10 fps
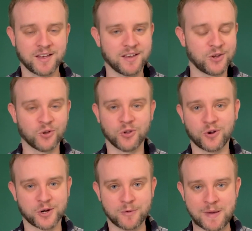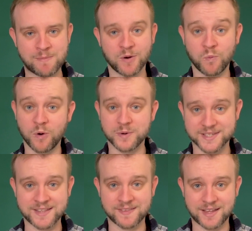you're not going to remember what was
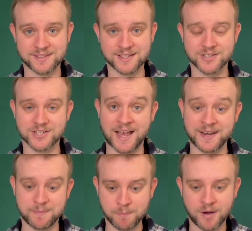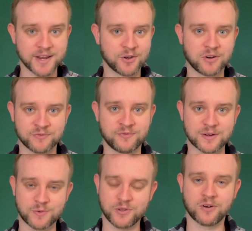in that dish and it might not
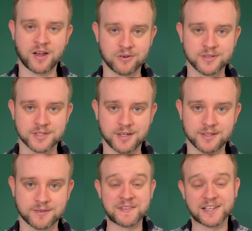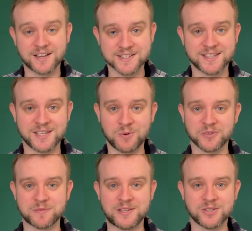fit with your current diet. The last thing you
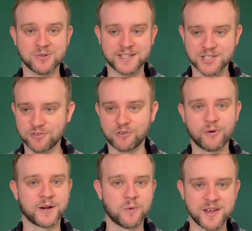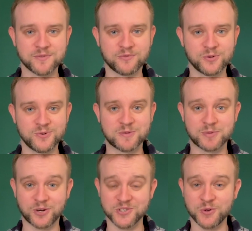want to be doing is throwing away food
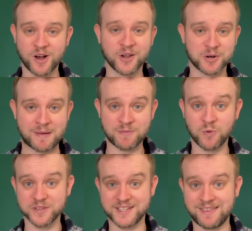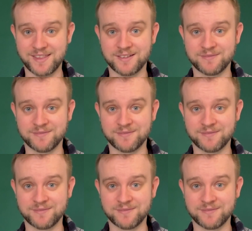because you can't remember what's in there.